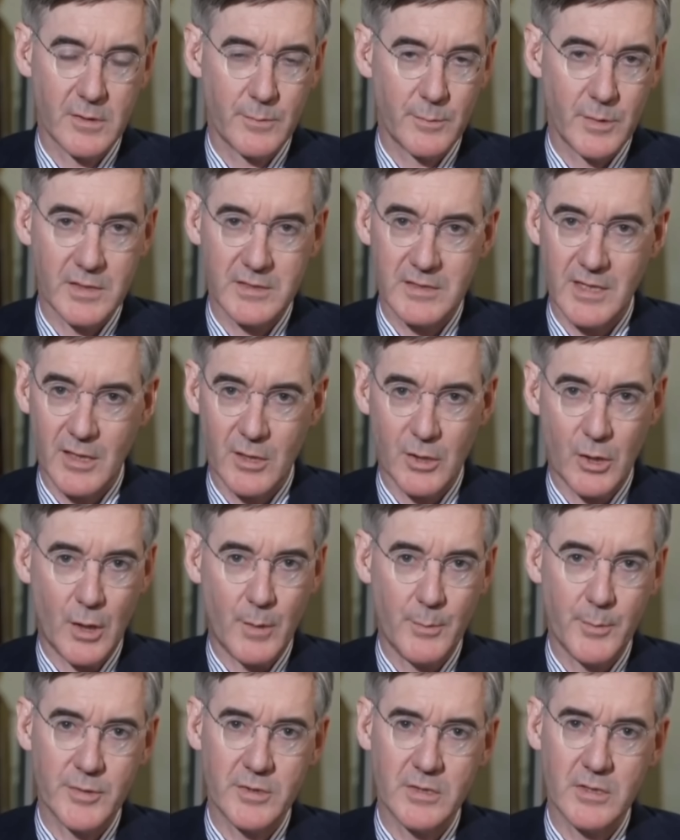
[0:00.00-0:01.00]
can be as
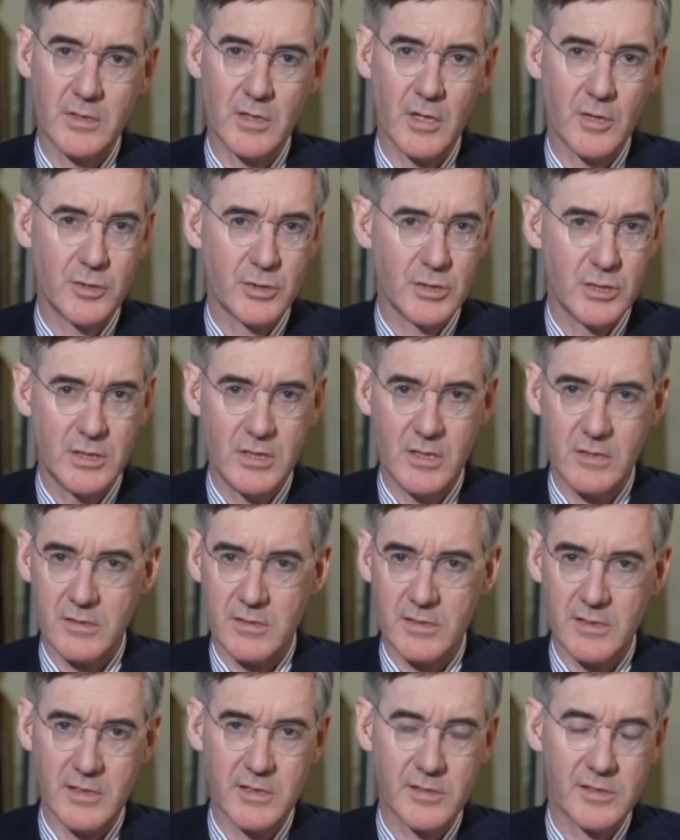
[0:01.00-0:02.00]
incompetent, as
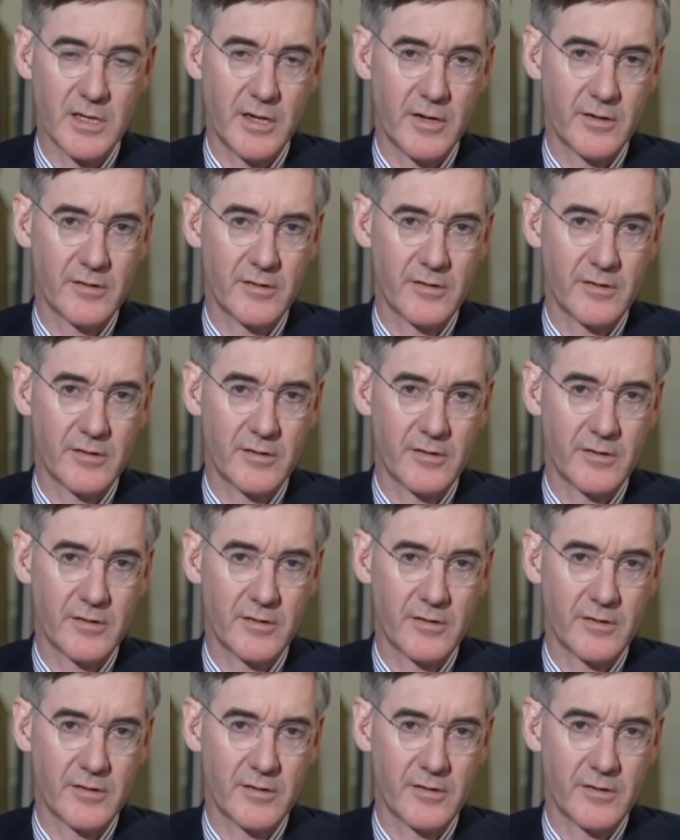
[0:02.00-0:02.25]
useless,